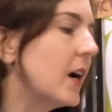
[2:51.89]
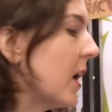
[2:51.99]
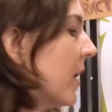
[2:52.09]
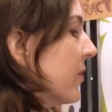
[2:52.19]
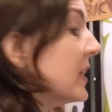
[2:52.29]

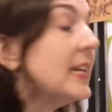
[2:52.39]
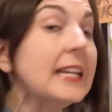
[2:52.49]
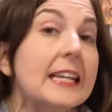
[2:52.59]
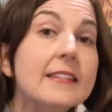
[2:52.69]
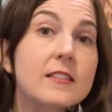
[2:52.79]
uh, the
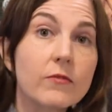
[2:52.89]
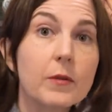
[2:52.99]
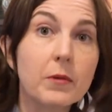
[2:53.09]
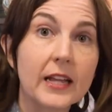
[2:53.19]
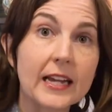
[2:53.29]
needs of the
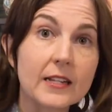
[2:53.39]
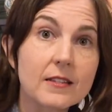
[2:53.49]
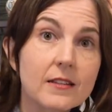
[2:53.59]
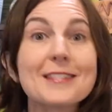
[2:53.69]
plant,